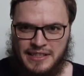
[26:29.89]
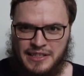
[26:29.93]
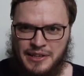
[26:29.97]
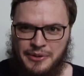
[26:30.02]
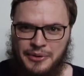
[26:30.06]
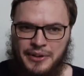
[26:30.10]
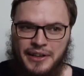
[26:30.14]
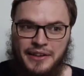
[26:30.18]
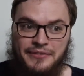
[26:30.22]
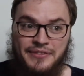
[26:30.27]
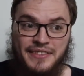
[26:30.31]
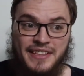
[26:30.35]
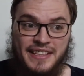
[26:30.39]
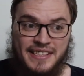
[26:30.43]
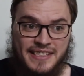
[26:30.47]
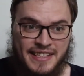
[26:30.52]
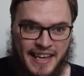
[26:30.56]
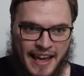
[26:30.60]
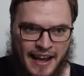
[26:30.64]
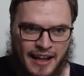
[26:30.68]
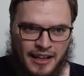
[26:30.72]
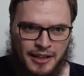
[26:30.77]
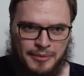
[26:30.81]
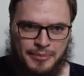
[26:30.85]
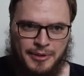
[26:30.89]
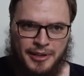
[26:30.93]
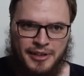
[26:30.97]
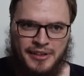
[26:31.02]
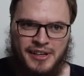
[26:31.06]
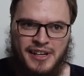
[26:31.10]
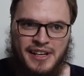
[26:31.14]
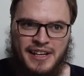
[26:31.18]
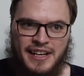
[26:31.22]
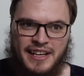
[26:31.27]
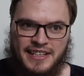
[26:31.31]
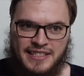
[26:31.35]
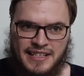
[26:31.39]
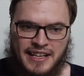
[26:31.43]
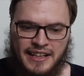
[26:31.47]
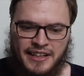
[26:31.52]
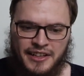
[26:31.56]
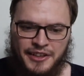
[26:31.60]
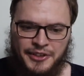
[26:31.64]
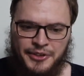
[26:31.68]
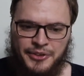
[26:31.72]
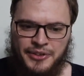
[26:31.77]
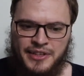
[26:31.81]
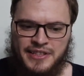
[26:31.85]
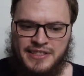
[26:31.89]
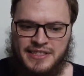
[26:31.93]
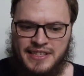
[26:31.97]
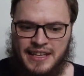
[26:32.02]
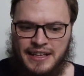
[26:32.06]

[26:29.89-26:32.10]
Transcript: Someone of this caliber is not going to do this.